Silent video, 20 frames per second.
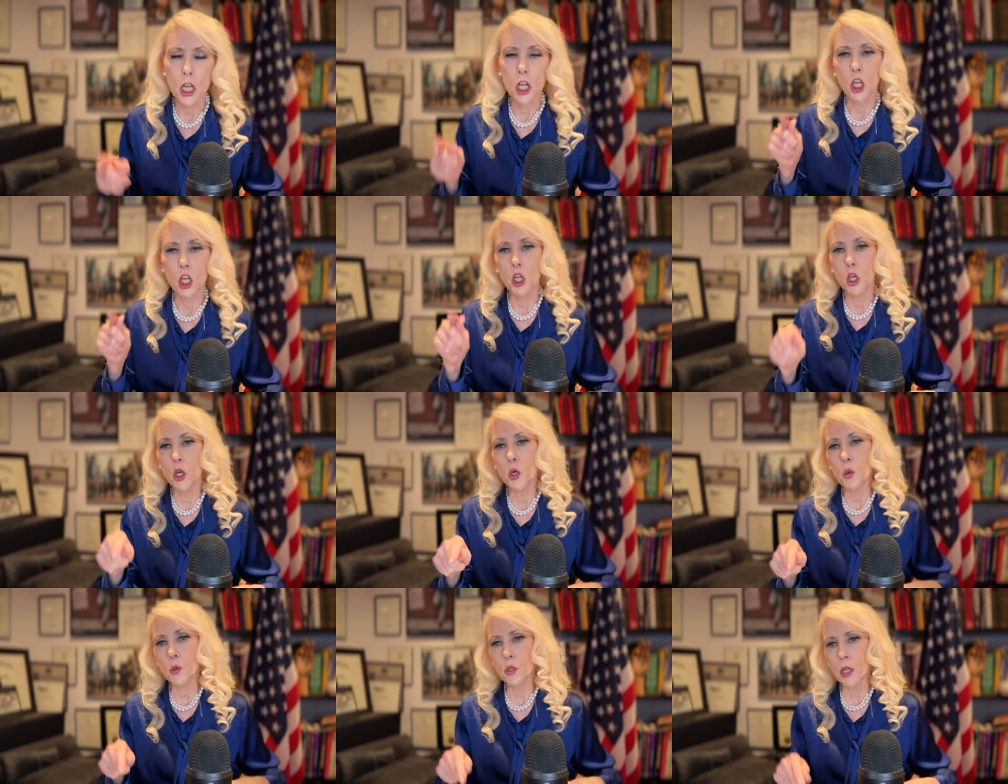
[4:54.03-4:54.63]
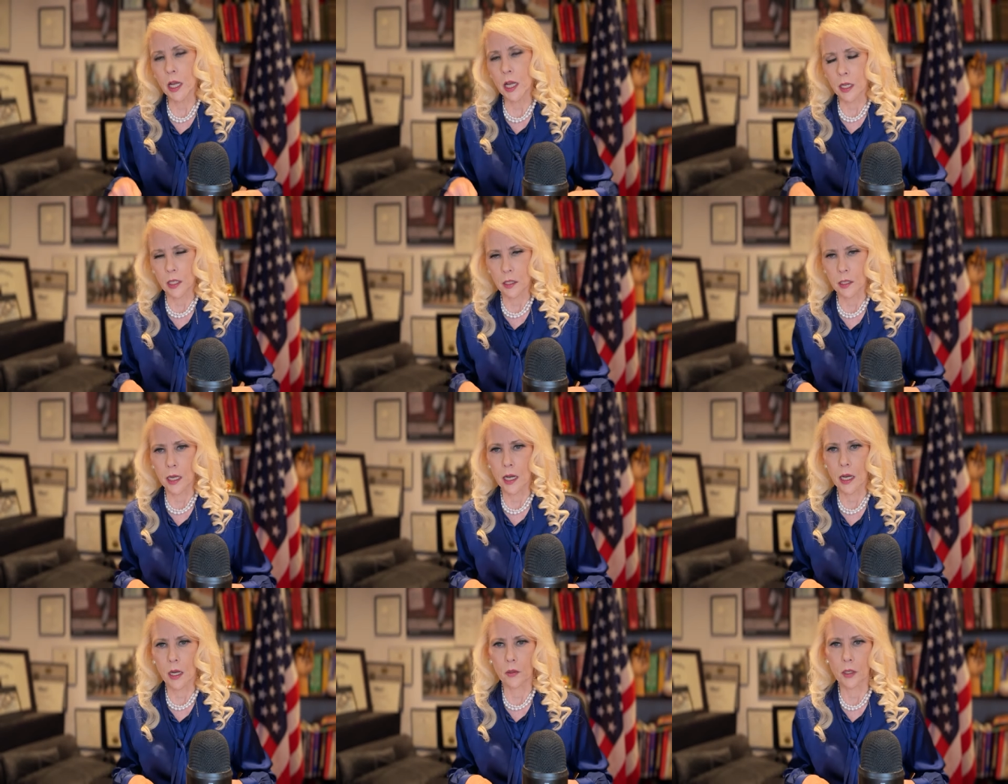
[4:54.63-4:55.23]
you take it
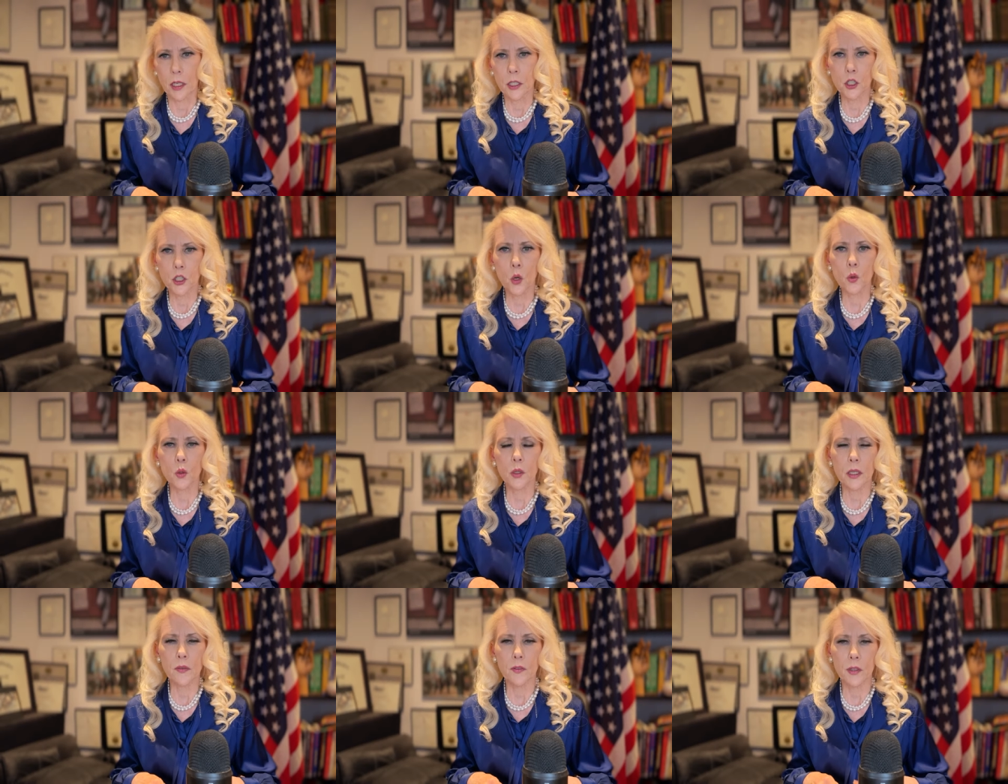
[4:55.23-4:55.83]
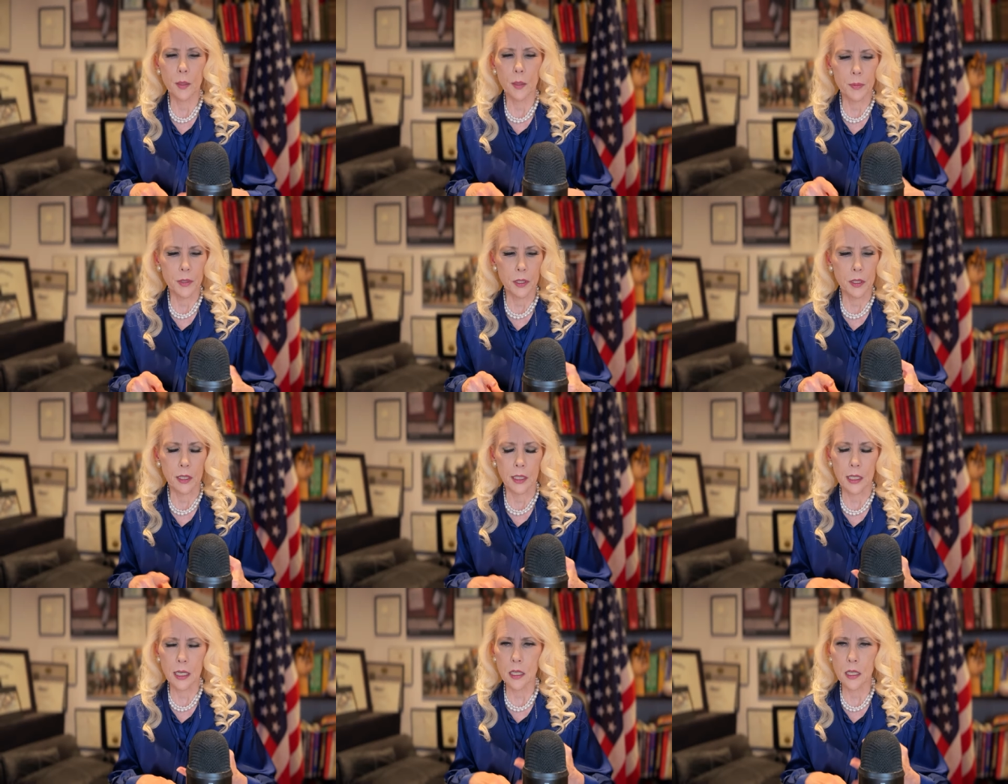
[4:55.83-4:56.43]
down and don't leave it up to
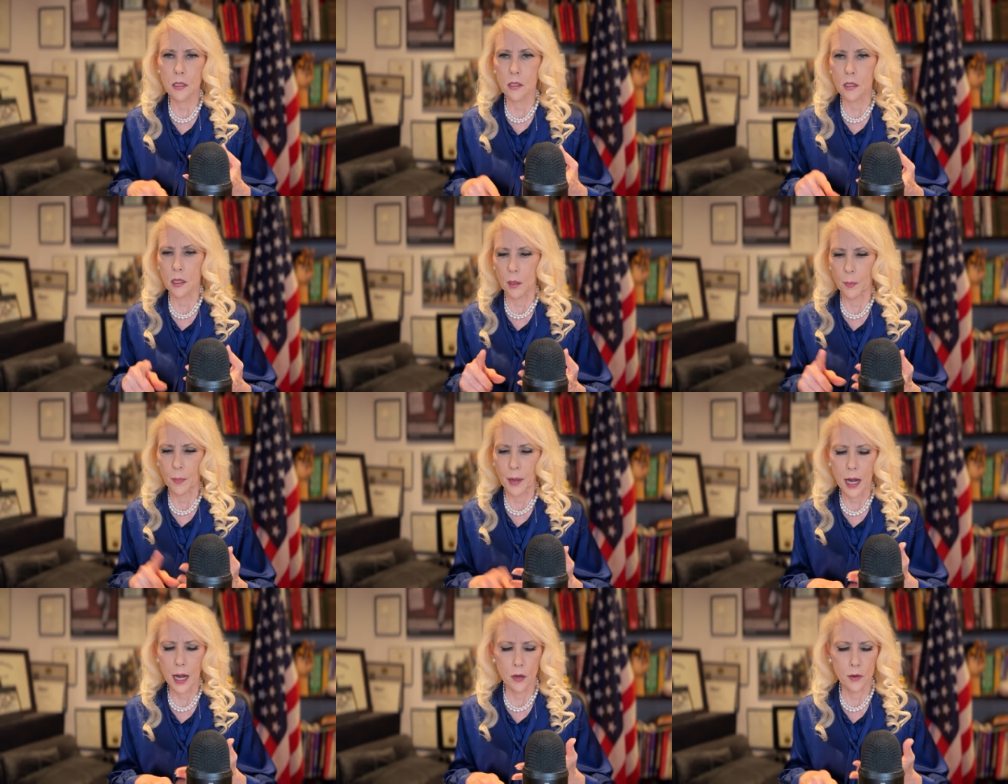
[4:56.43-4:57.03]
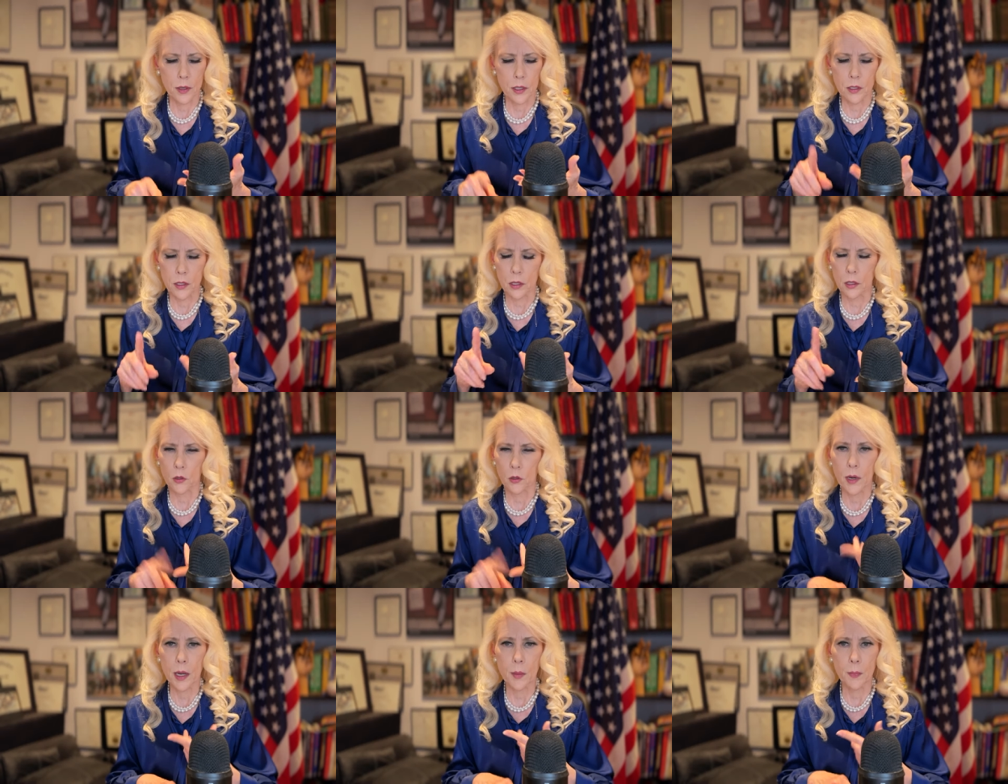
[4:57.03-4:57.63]
the kids and the parents and the
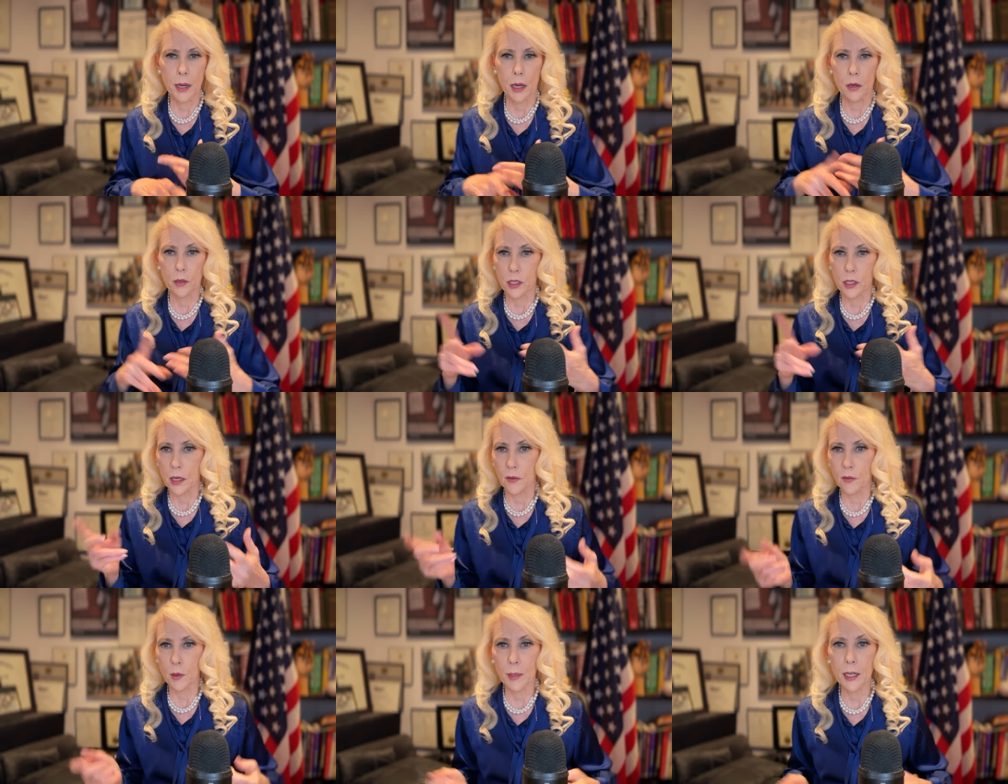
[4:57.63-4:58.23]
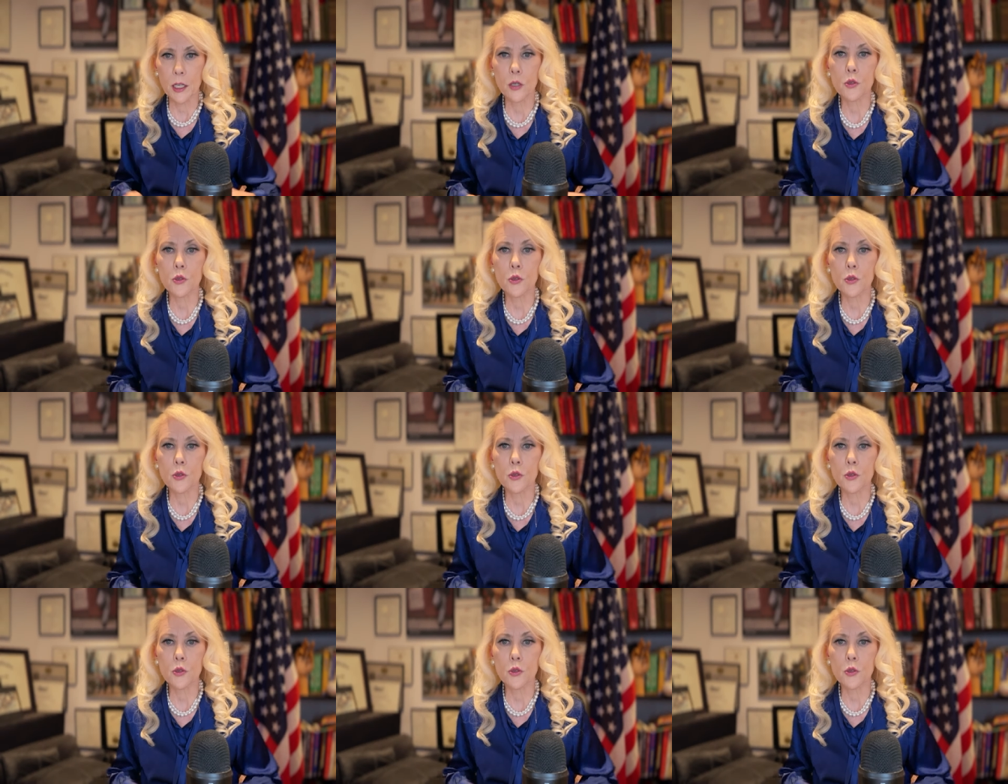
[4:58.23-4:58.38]
grandparents and everybody